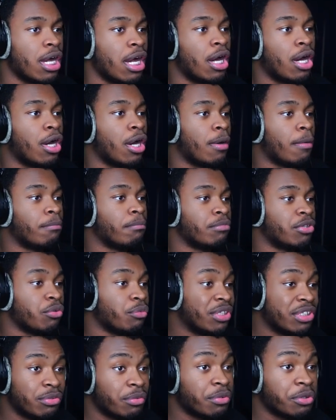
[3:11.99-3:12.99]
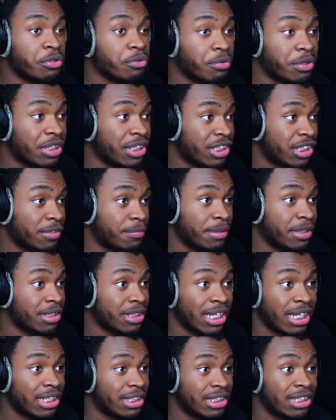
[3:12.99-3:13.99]
Um, the reason we're doing this is because,
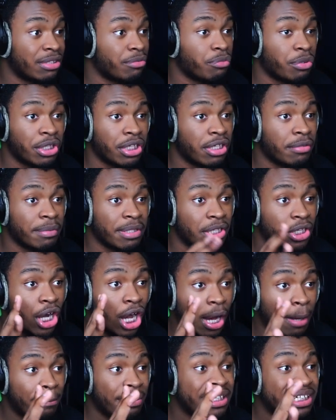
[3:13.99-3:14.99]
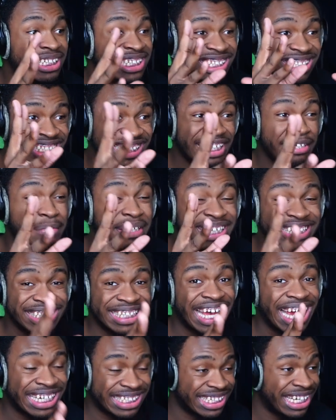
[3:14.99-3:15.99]
like I said, we're going to be copying this same
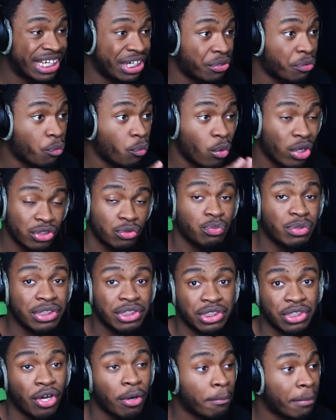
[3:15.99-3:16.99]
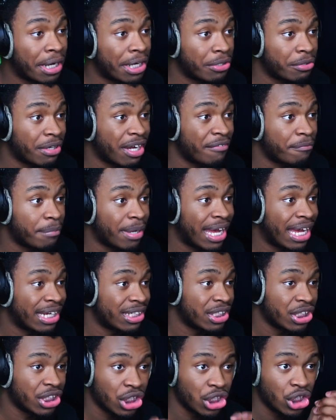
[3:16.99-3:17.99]
exact data once we install Minecraft back
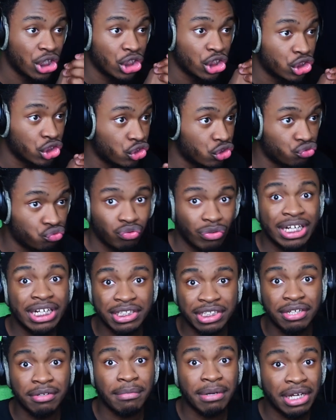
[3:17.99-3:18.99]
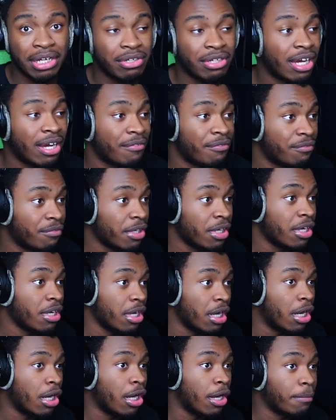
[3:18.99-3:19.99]
straight into the Minecraft
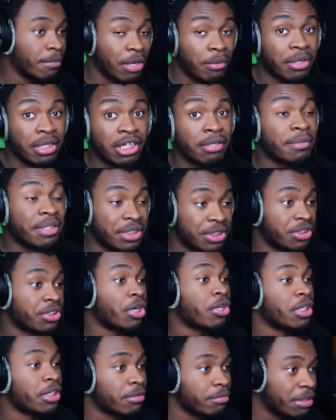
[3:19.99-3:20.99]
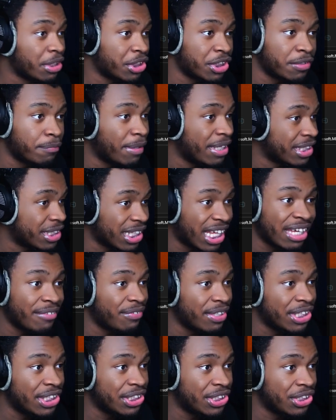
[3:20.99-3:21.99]
um, that we're going to be installing. It just makes life
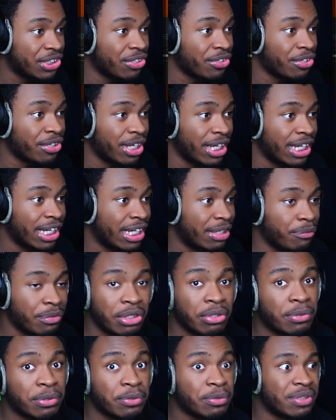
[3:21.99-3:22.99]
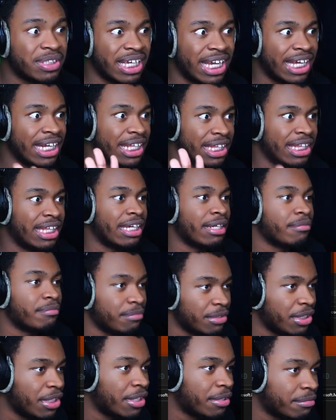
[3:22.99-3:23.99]
easier and we don't lose anything.
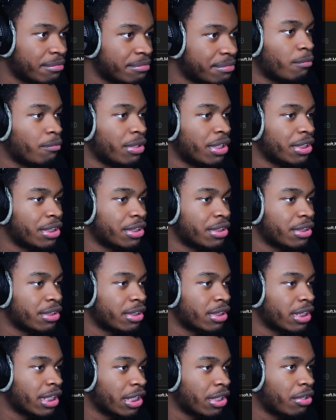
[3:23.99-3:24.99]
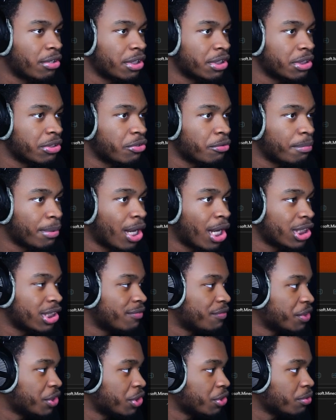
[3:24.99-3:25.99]
You know, we could just click on this little box
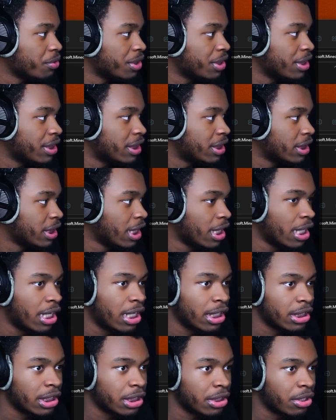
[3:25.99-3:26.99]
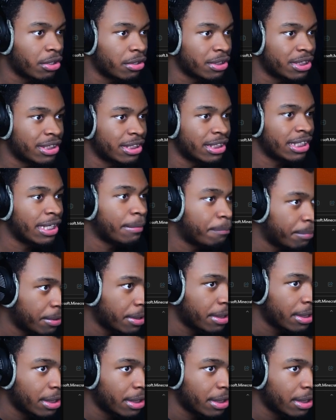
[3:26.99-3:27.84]
if it shows this, click on skip,